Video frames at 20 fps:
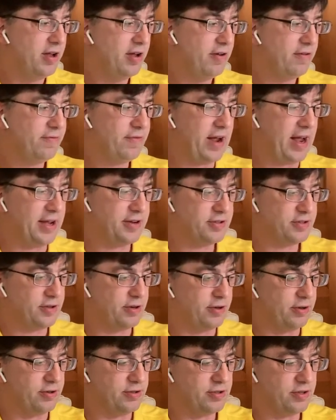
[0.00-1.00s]

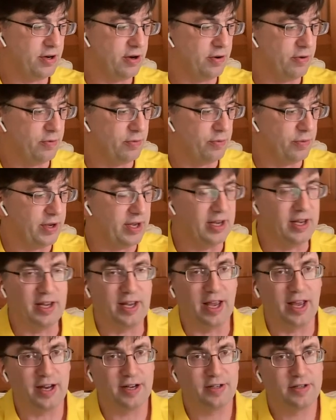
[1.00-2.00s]
faster, so we
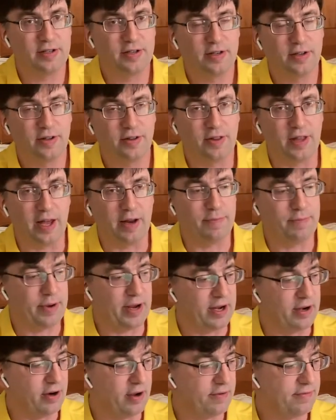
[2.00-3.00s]
get that
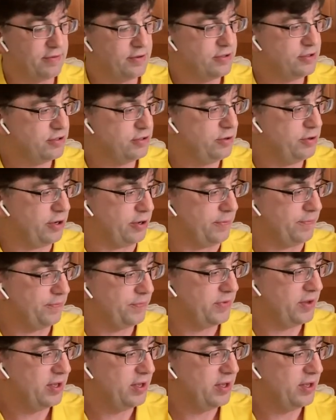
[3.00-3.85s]
paid off sooner.